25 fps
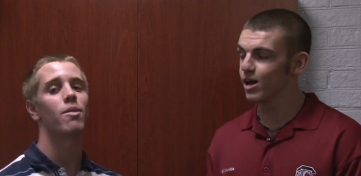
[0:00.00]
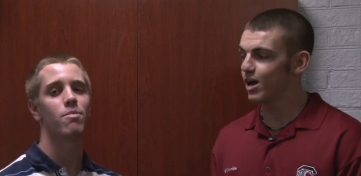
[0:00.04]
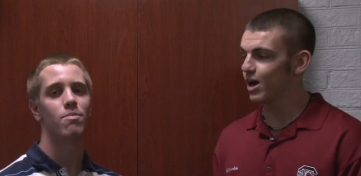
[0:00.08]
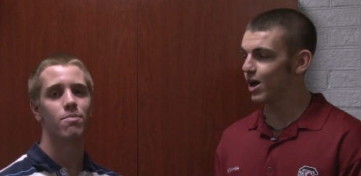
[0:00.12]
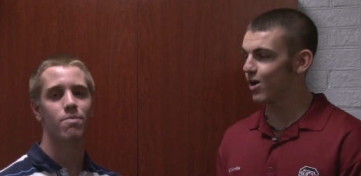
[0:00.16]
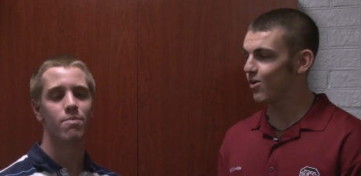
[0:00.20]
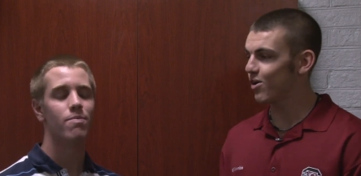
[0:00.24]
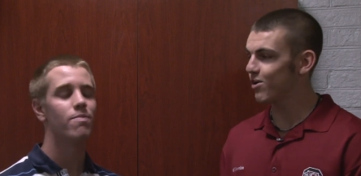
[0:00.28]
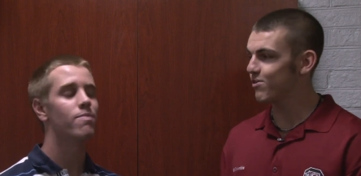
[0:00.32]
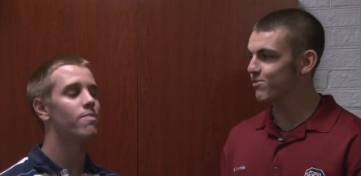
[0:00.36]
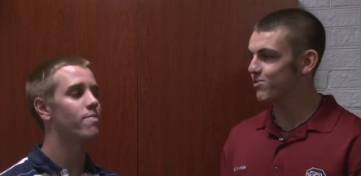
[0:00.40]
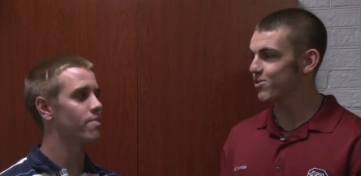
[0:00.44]

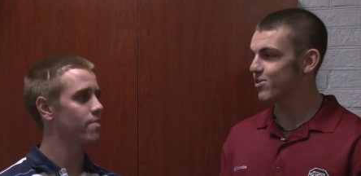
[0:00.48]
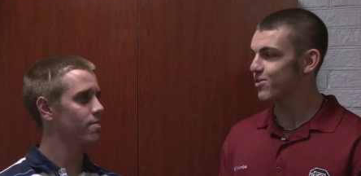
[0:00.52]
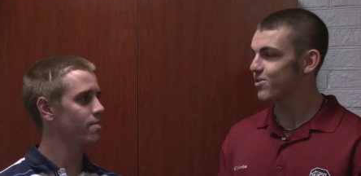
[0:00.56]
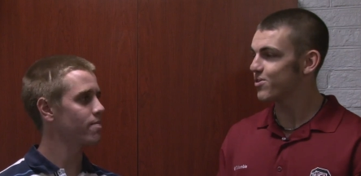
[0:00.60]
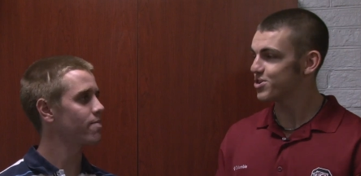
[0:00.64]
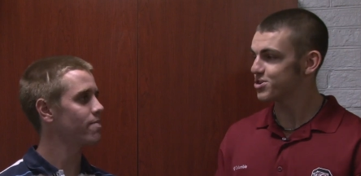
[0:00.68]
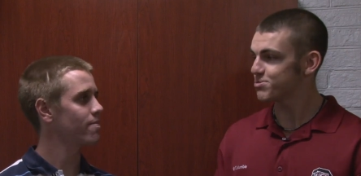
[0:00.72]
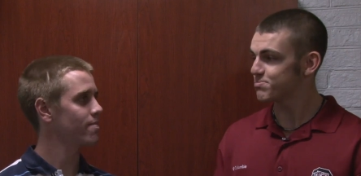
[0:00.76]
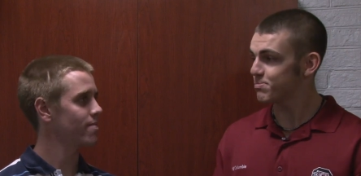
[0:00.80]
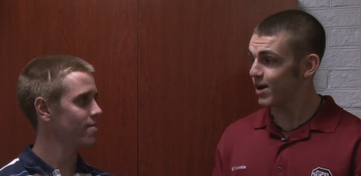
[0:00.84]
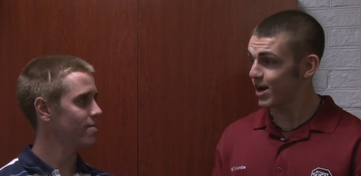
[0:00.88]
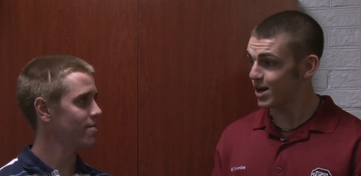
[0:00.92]
Speaker 1: However,
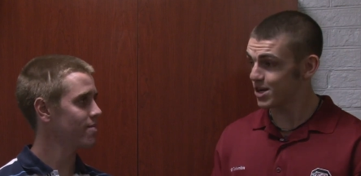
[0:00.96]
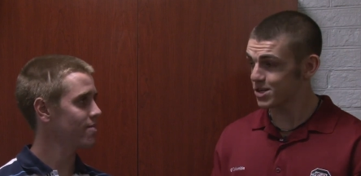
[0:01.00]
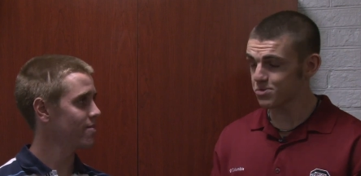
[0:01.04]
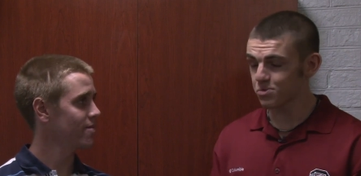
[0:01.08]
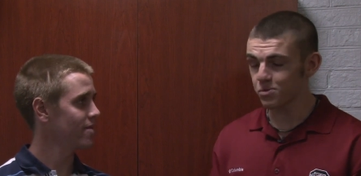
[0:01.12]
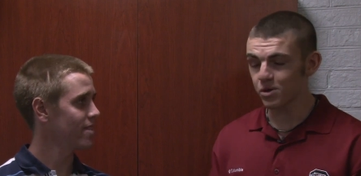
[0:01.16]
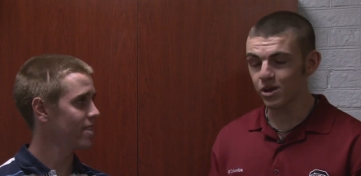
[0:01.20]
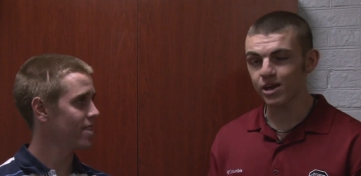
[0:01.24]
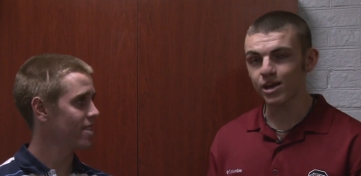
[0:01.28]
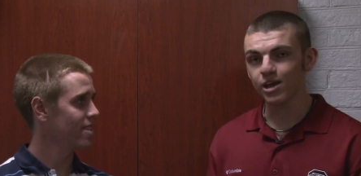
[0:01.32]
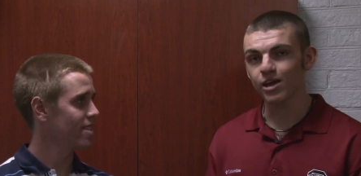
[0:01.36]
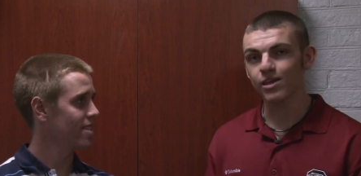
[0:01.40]
this past
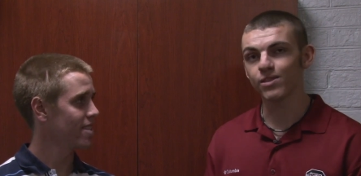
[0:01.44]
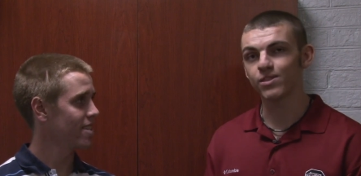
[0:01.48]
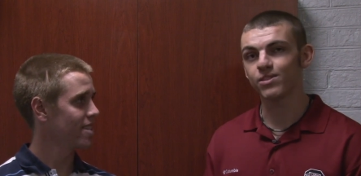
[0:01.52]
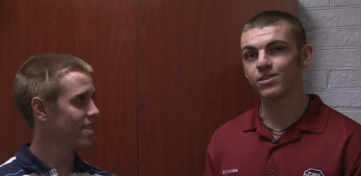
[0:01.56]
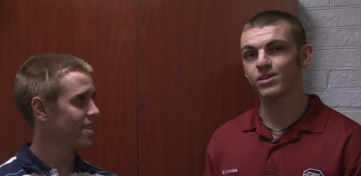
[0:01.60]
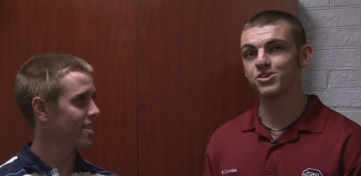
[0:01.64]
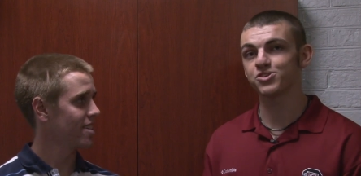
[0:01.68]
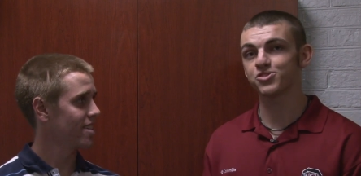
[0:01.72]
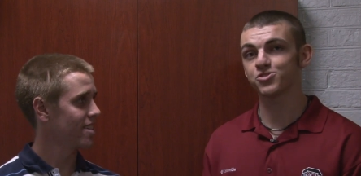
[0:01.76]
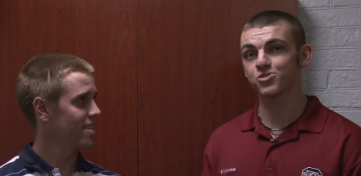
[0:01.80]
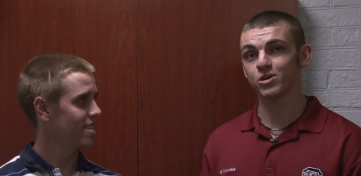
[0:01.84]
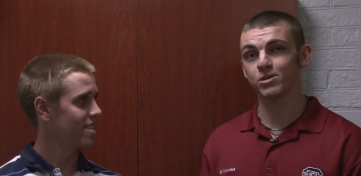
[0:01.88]
weekend,
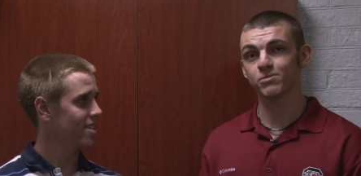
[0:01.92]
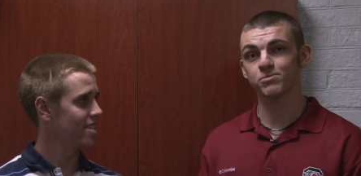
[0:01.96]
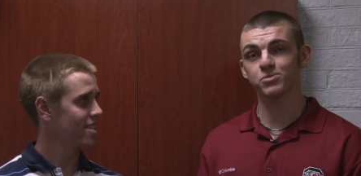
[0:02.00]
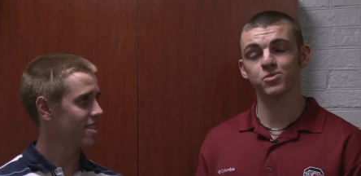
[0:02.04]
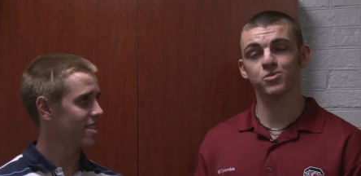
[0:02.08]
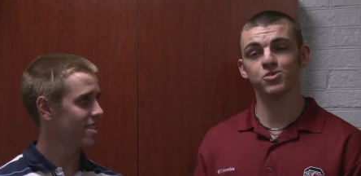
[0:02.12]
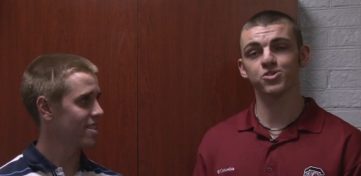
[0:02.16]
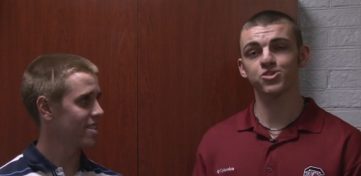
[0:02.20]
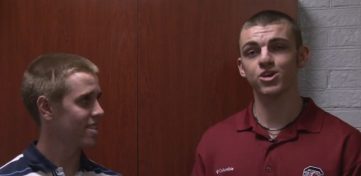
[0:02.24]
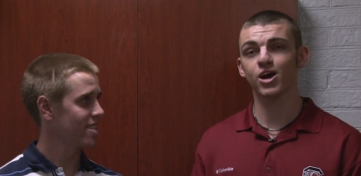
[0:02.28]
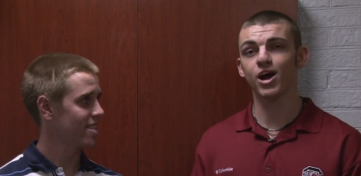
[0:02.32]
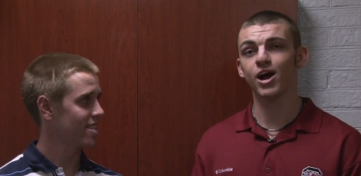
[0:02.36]
these dreams
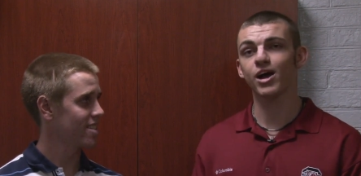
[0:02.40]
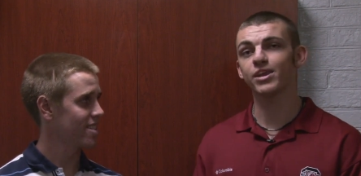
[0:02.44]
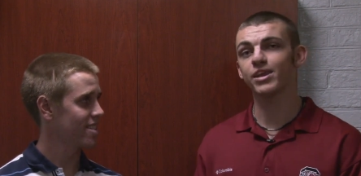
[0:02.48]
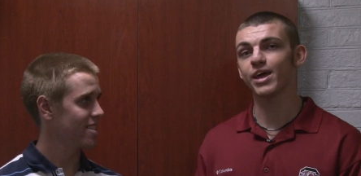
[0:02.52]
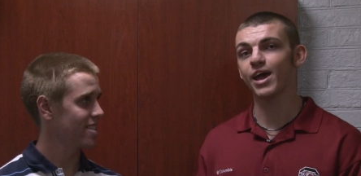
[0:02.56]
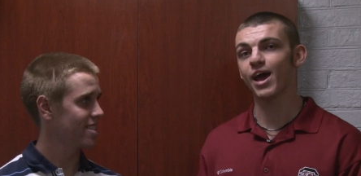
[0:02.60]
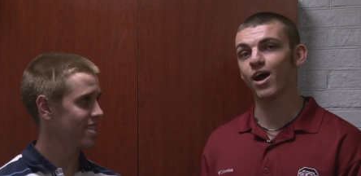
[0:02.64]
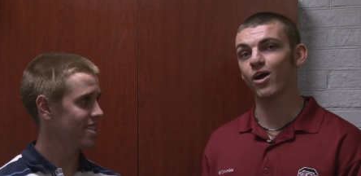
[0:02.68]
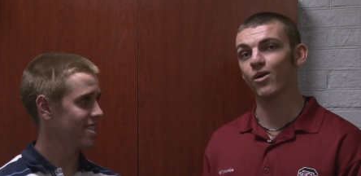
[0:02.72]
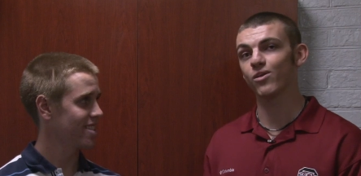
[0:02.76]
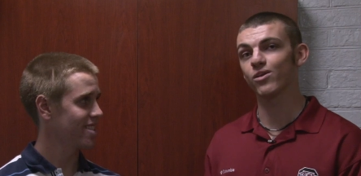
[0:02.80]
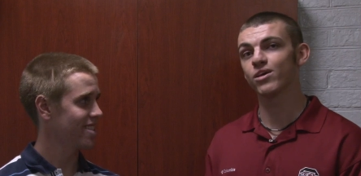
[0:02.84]
were shot
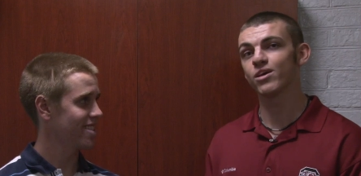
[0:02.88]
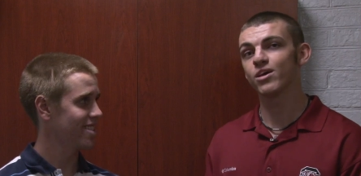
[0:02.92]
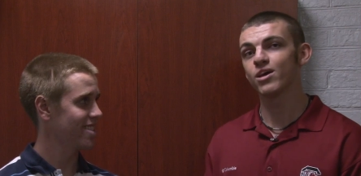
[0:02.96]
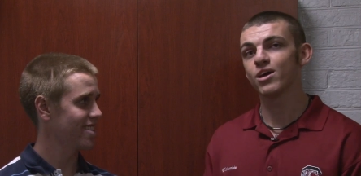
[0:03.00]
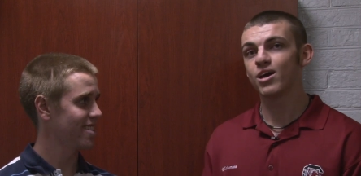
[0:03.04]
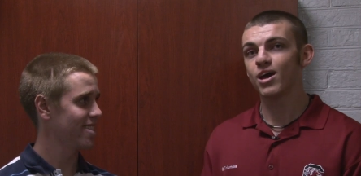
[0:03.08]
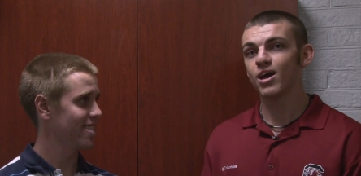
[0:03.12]
down